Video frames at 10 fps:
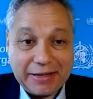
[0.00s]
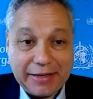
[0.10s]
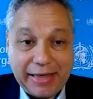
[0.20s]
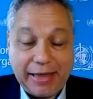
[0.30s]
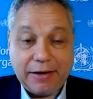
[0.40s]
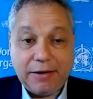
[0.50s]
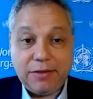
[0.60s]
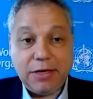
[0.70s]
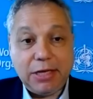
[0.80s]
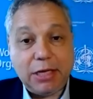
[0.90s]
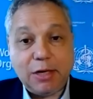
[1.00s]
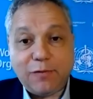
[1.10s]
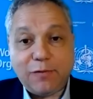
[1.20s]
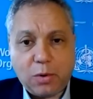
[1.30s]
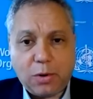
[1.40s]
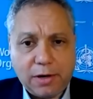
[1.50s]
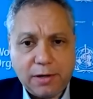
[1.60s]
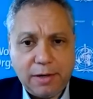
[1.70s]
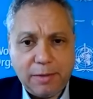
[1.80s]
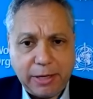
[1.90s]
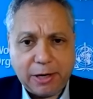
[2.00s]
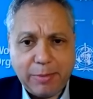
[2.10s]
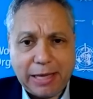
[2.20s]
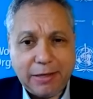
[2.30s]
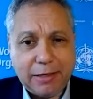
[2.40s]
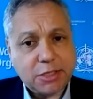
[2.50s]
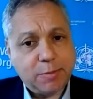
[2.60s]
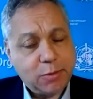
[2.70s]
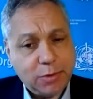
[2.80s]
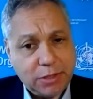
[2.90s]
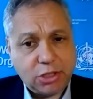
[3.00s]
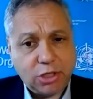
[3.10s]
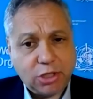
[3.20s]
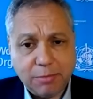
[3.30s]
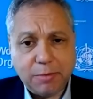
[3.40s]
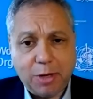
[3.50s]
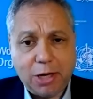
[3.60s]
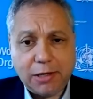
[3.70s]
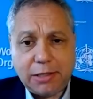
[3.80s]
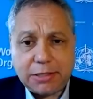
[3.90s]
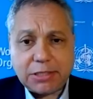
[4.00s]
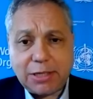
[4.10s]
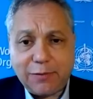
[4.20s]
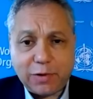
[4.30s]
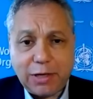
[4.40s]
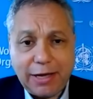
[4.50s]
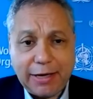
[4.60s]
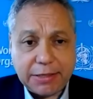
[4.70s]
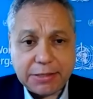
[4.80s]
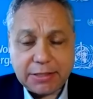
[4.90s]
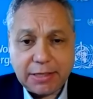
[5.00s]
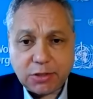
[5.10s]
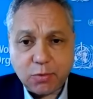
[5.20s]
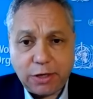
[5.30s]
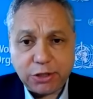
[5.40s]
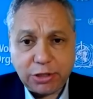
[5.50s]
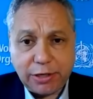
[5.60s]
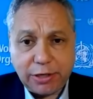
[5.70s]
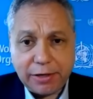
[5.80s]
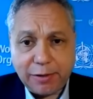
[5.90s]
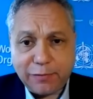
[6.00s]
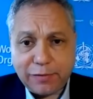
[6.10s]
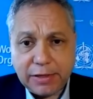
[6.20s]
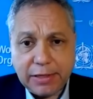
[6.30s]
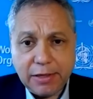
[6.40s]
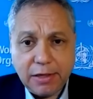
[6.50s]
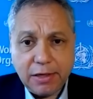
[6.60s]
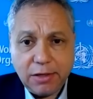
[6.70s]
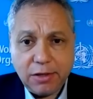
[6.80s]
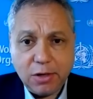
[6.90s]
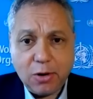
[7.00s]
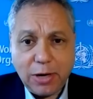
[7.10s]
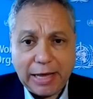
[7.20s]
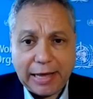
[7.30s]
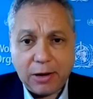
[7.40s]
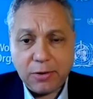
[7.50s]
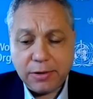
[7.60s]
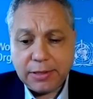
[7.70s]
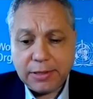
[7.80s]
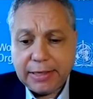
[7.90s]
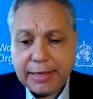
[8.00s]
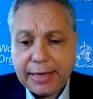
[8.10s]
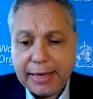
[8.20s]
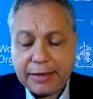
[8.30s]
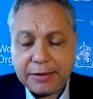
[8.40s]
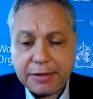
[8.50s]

and the need for a better balance between the charitable model and self-reliance. And that's why sharing of know-how and